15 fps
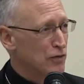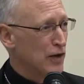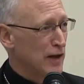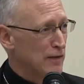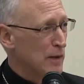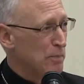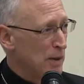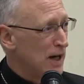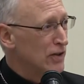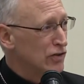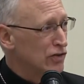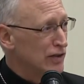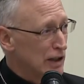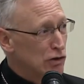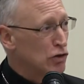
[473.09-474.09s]
front of a
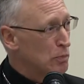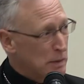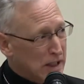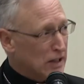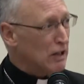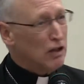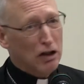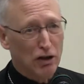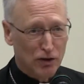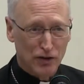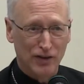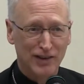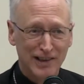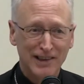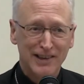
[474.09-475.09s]
bus, they should be
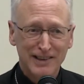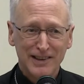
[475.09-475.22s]
killed.